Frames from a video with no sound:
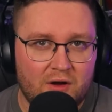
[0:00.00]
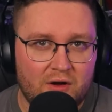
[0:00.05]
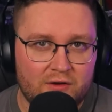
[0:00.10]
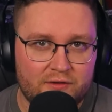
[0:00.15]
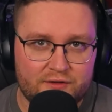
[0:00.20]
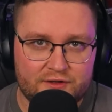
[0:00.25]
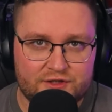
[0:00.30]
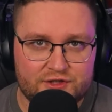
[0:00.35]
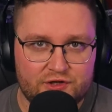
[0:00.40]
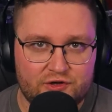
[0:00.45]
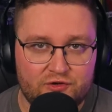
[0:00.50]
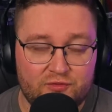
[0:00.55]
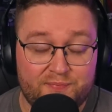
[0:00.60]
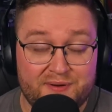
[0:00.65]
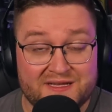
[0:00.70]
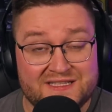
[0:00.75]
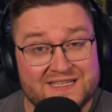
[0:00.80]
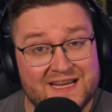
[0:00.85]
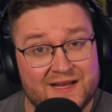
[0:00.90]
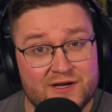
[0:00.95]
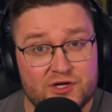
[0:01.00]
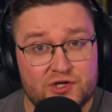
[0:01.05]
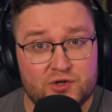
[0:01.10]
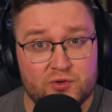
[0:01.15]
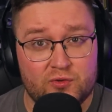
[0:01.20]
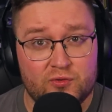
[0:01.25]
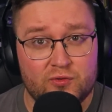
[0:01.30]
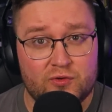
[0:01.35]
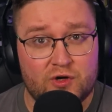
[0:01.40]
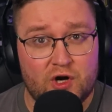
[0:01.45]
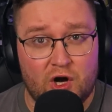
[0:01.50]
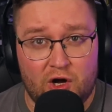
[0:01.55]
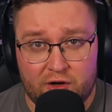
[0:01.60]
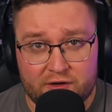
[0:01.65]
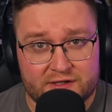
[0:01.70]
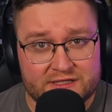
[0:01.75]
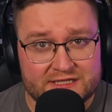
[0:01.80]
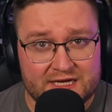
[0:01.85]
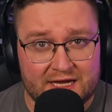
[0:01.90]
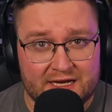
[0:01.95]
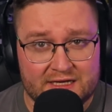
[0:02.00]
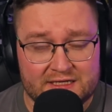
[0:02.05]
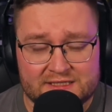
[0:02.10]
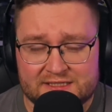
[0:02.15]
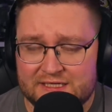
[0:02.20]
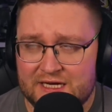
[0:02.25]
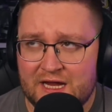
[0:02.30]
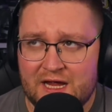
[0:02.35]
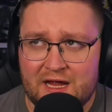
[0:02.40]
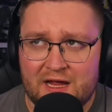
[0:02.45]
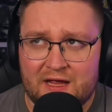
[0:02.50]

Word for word: on to potential contents,